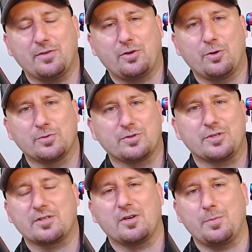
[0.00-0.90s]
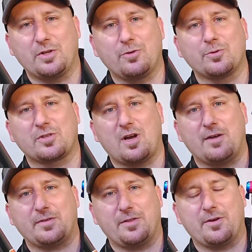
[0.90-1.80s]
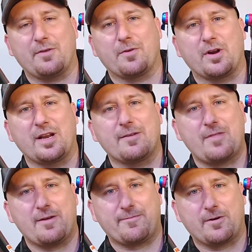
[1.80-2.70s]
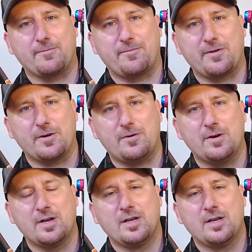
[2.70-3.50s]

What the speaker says: The tunes are just going to be too soft and they're never going to give that firm feel,